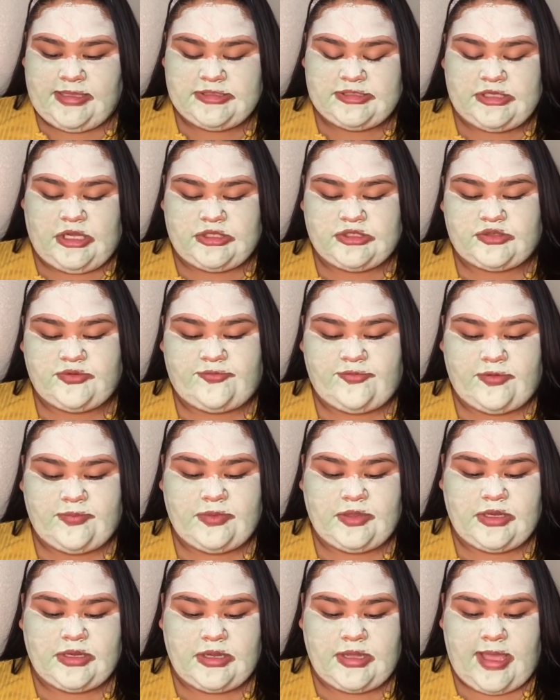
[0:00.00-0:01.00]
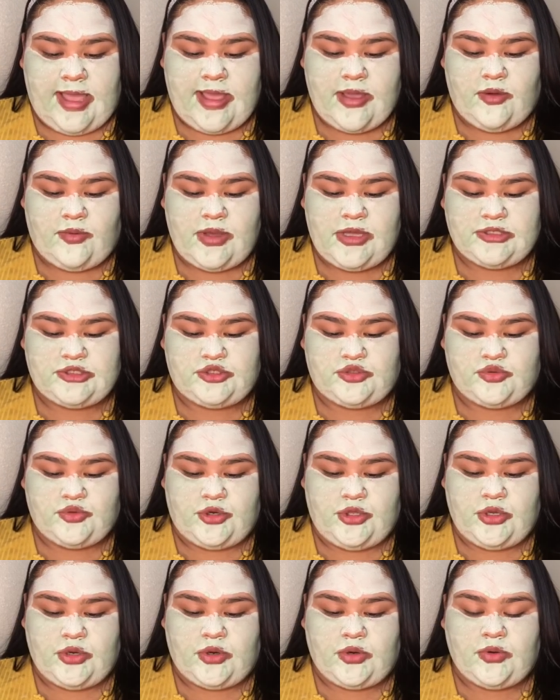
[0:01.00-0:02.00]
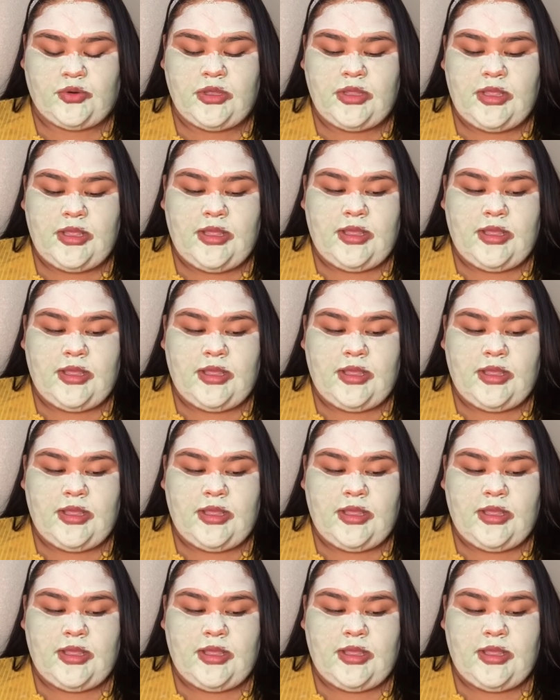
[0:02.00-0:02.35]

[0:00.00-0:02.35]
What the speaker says: is also from the Aoa Studio